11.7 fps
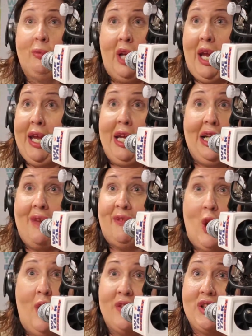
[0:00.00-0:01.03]
He left
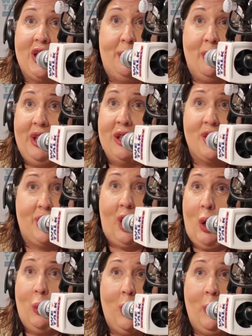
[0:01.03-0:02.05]
office a couple years ago. We're